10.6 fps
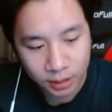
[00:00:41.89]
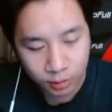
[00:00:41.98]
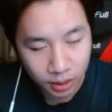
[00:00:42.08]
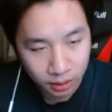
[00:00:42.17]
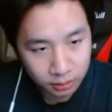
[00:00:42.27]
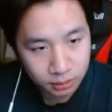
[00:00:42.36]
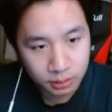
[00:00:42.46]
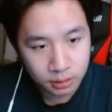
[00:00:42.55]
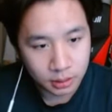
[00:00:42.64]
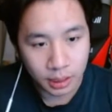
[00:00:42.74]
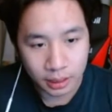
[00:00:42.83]
out.
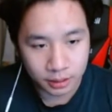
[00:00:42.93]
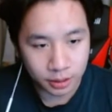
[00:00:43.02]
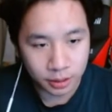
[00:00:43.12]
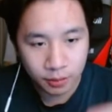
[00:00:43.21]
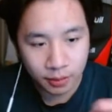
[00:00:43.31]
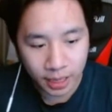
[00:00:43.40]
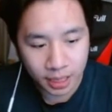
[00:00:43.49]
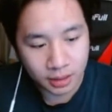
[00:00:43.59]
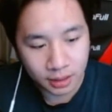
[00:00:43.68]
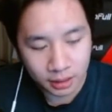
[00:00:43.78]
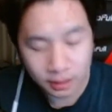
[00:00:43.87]
And so you don't write
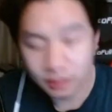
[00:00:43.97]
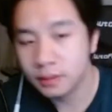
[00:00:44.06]
anything here.